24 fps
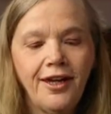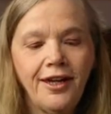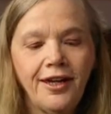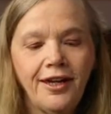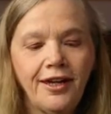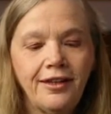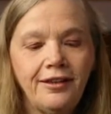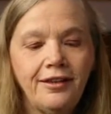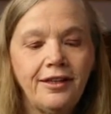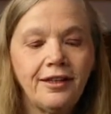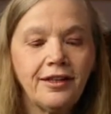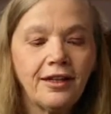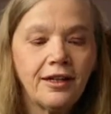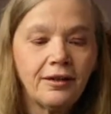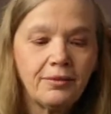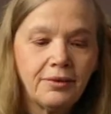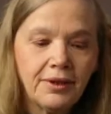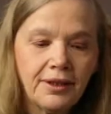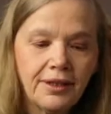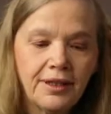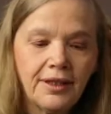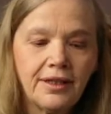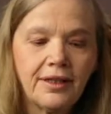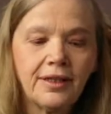And then I
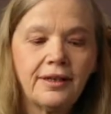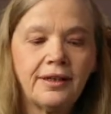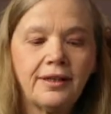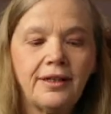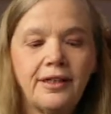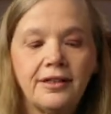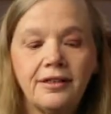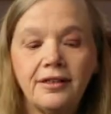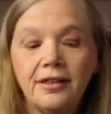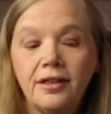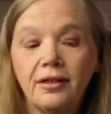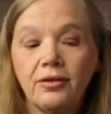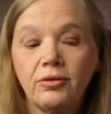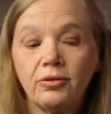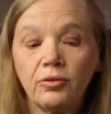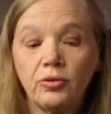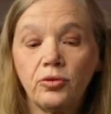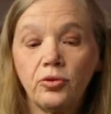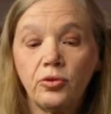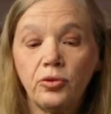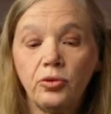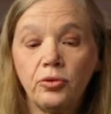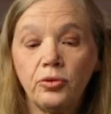read that other letter and I thought,